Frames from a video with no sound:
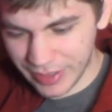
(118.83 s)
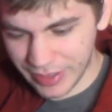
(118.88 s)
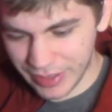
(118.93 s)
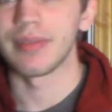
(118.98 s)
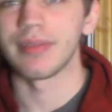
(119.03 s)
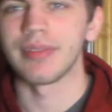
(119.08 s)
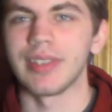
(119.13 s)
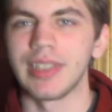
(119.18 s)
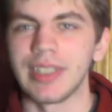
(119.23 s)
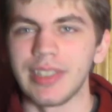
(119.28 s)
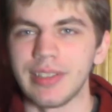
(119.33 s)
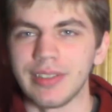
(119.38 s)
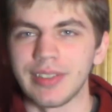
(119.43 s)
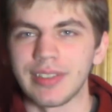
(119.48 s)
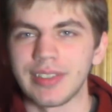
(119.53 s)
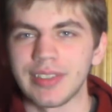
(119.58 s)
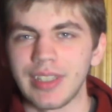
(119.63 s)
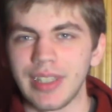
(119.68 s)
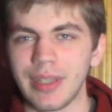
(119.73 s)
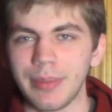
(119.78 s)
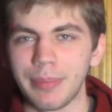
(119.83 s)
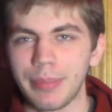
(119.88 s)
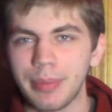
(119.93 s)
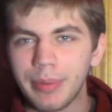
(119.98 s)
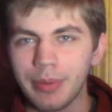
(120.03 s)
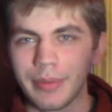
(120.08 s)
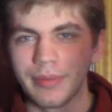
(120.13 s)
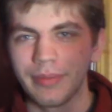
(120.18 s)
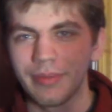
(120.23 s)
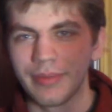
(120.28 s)
Little slip,
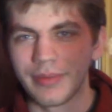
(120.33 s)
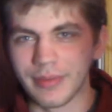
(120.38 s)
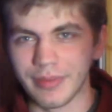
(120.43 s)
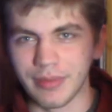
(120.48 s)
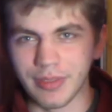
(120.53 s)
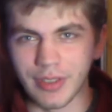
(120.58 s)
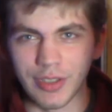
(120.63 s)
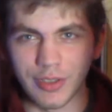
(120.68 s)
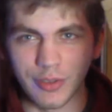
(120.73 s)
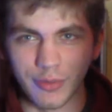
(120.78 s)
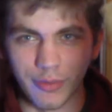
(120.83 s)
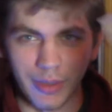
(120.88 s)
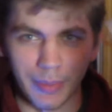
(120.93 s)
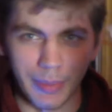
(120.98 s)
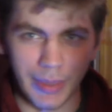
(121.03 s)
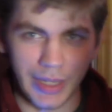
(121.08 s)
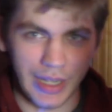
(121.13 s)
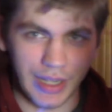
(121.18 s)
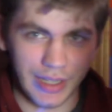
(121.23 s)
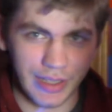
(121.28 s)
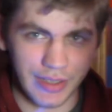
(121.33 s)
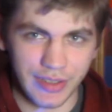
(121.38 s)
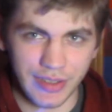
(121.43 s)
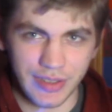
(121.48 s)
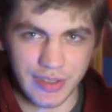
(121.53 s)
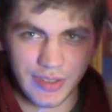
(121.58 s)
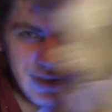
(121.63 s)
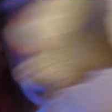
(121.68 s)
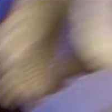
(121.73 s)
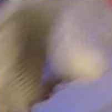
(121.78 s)
destroy
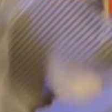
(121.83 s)
box.